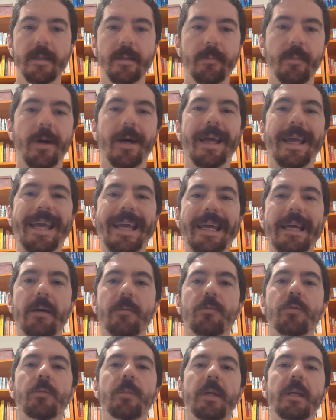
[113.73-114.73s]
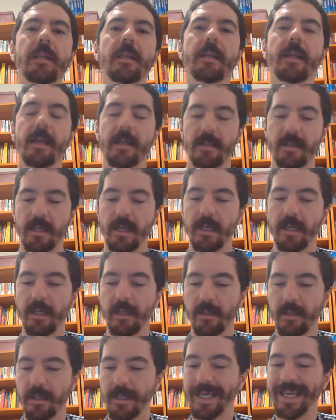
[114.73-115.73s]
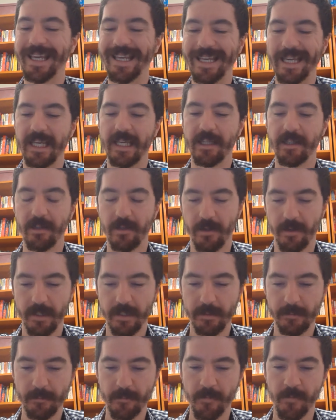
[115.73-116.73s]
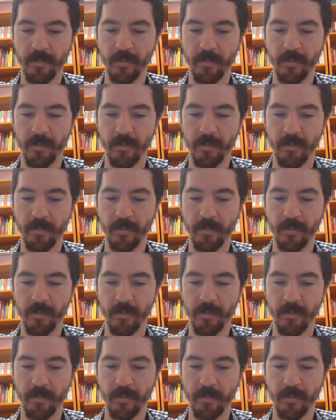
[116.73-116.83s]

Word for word: my heir will be the next king in, king in line.